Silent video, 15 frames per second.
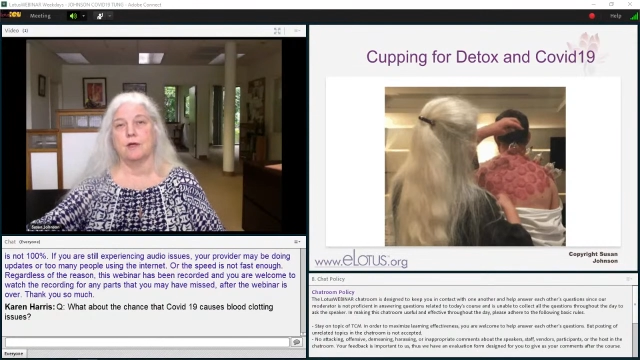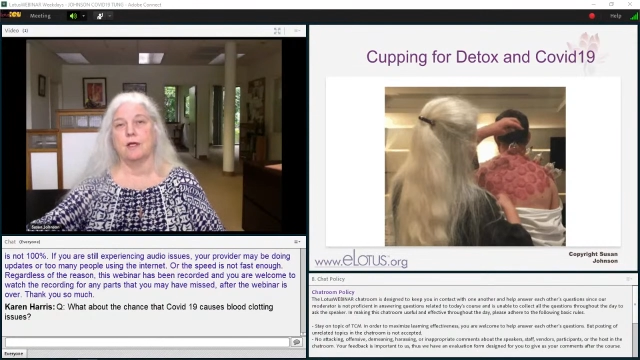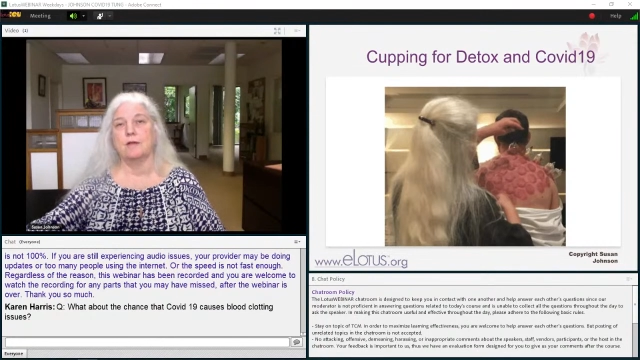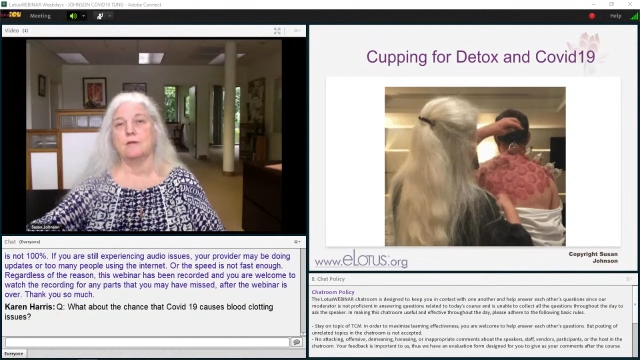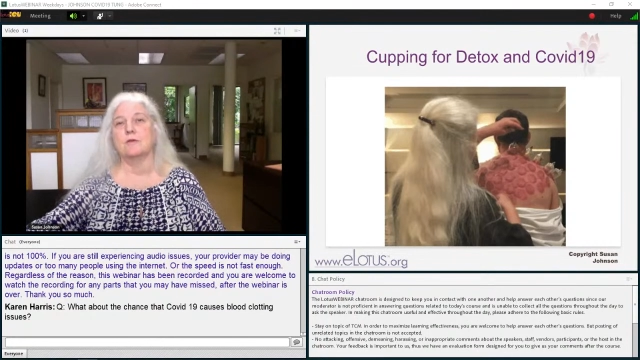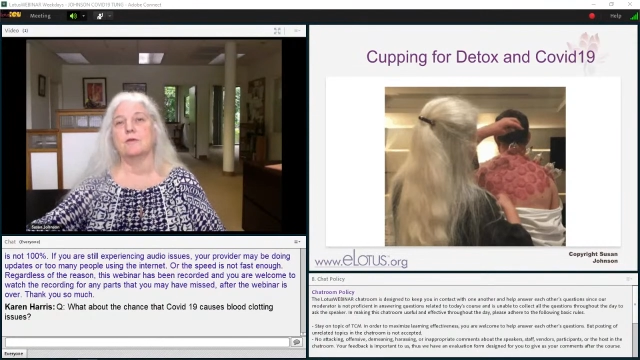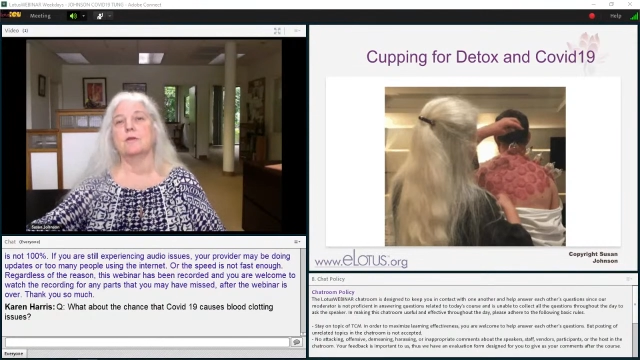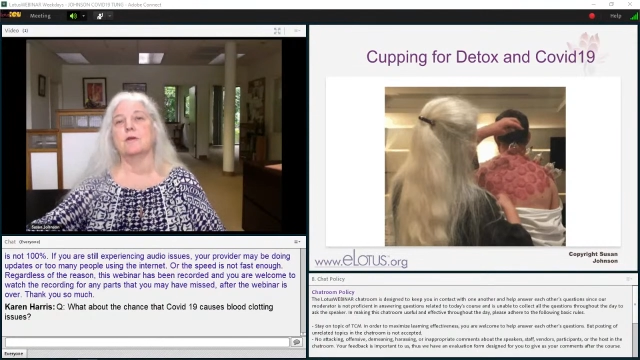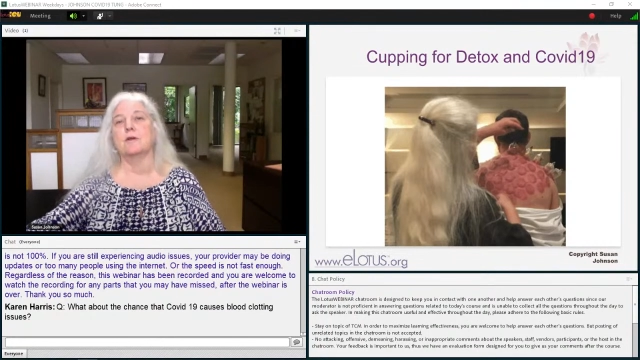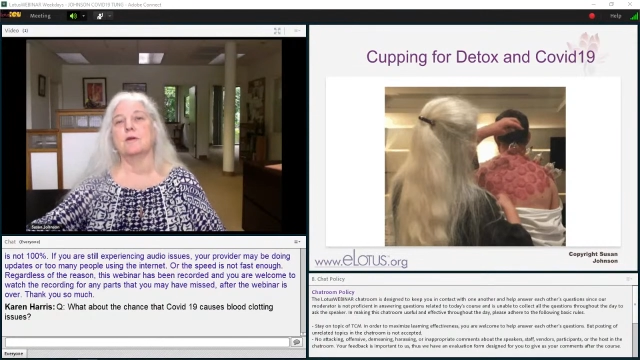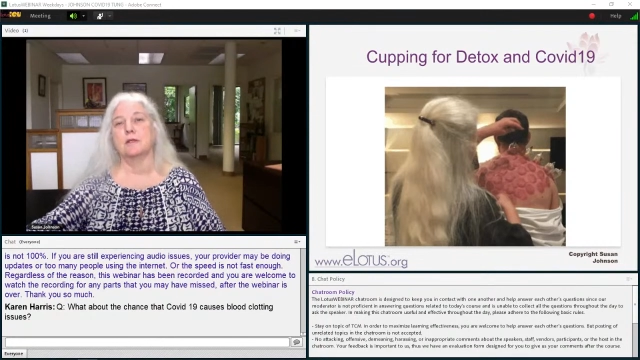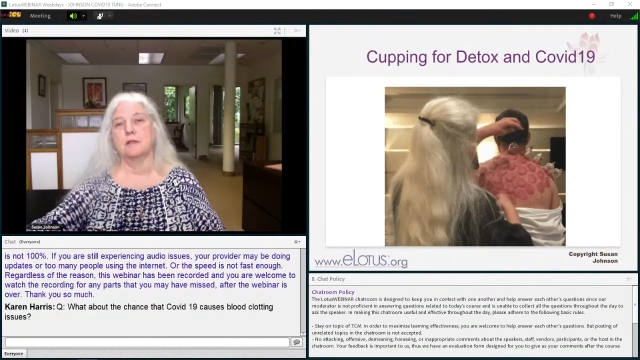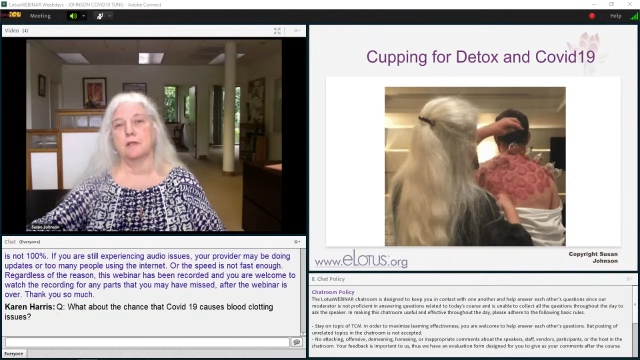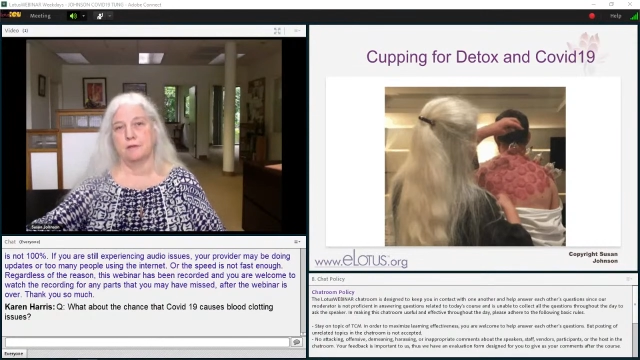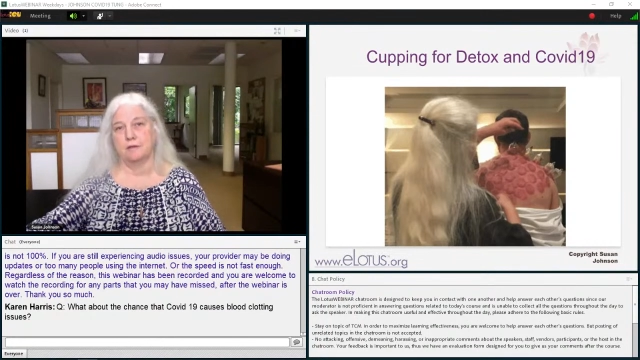right? So they're
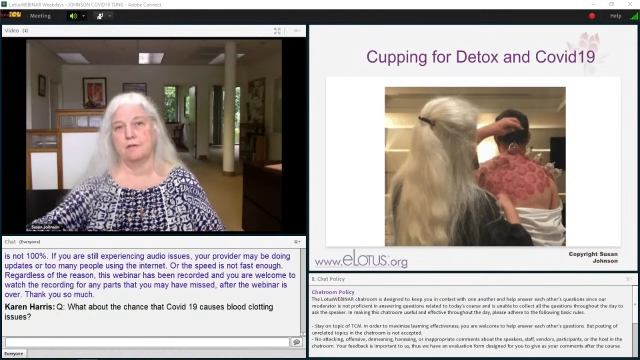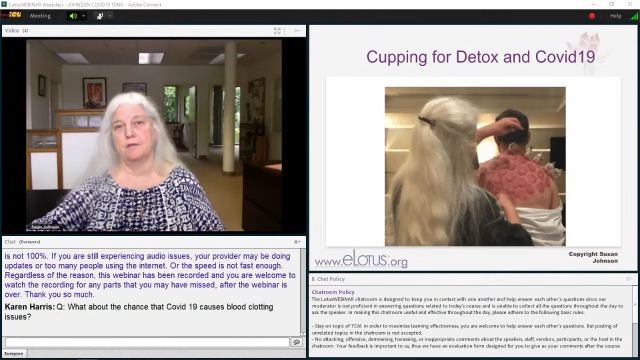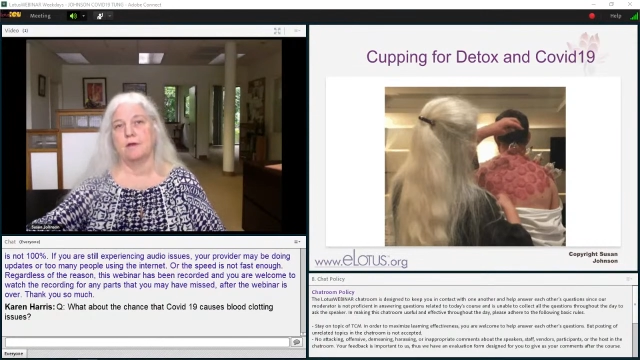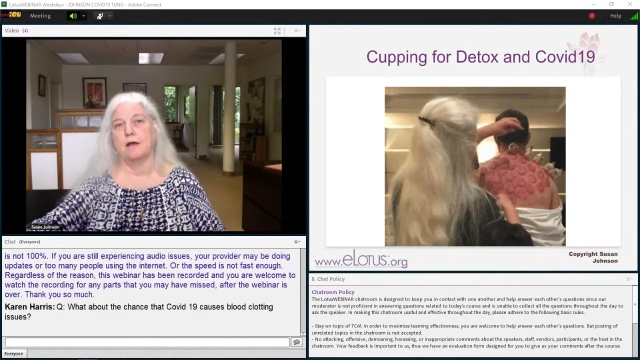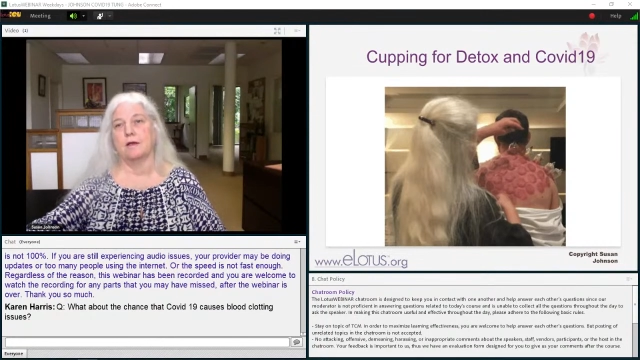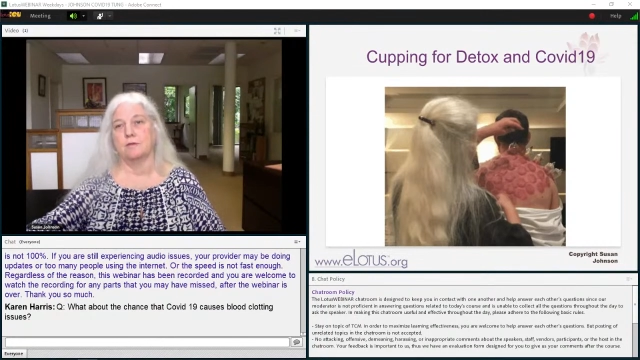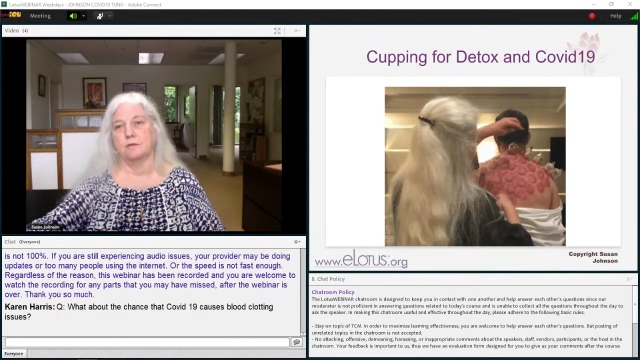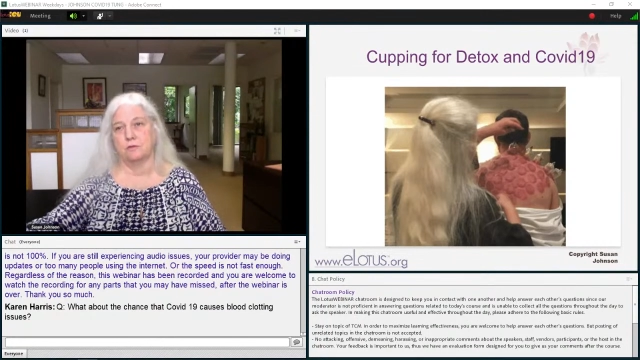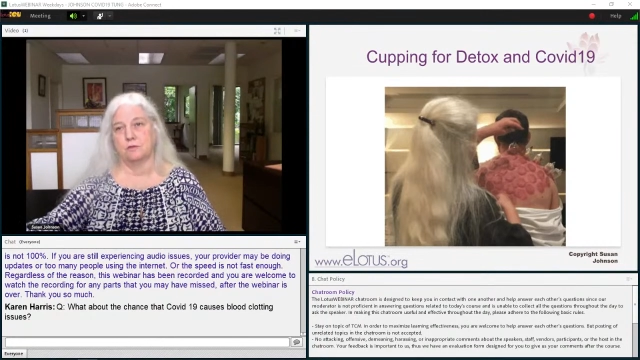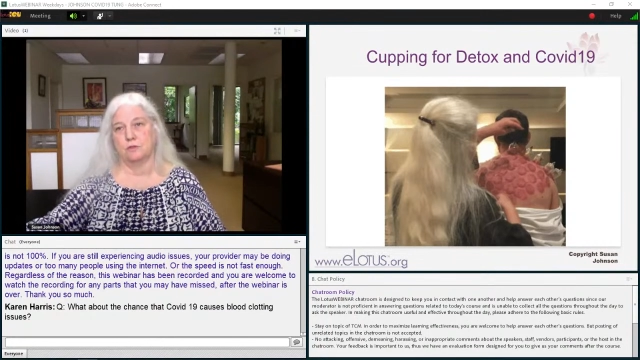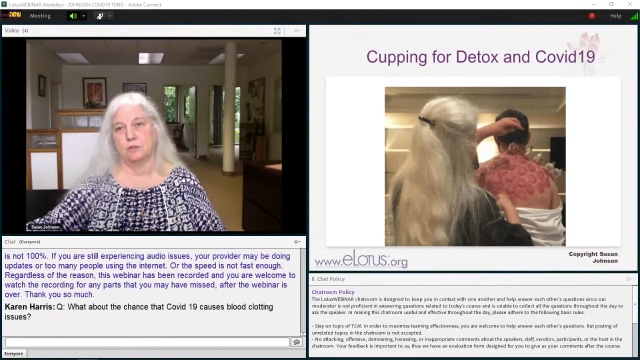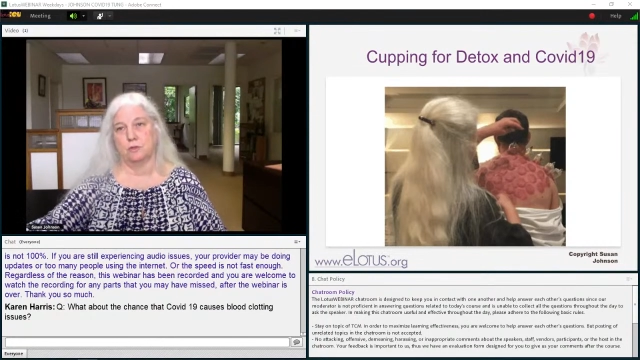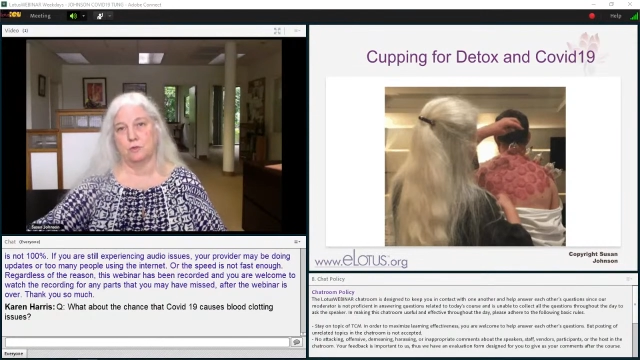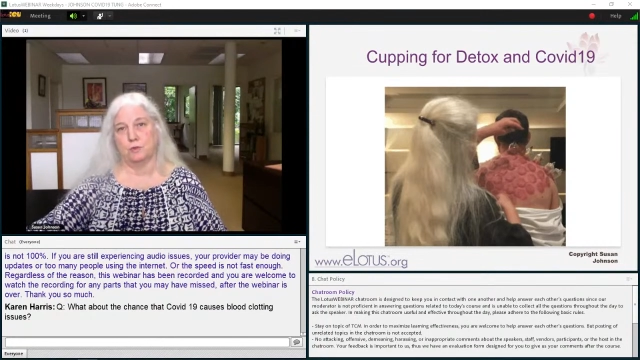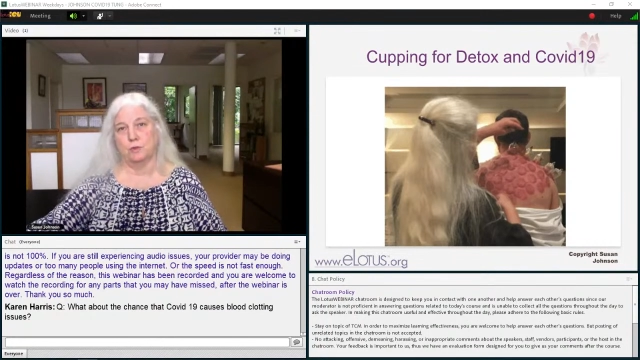collecting toxin
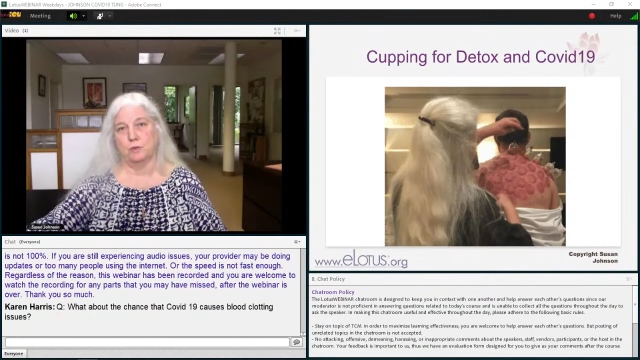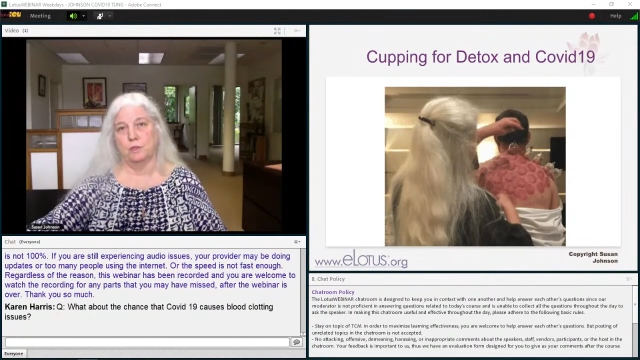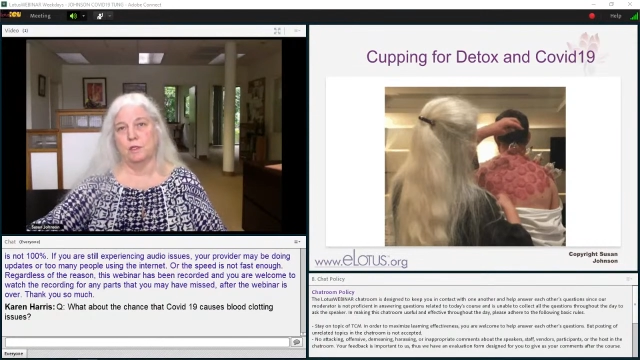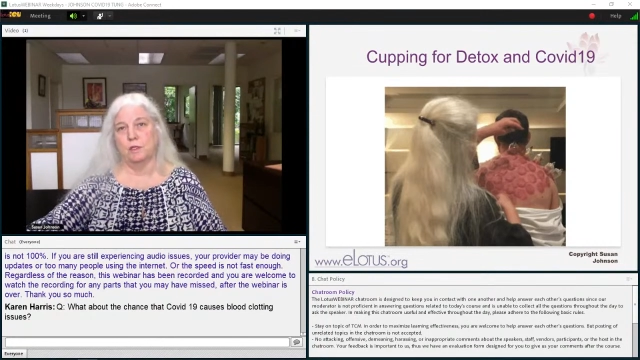too.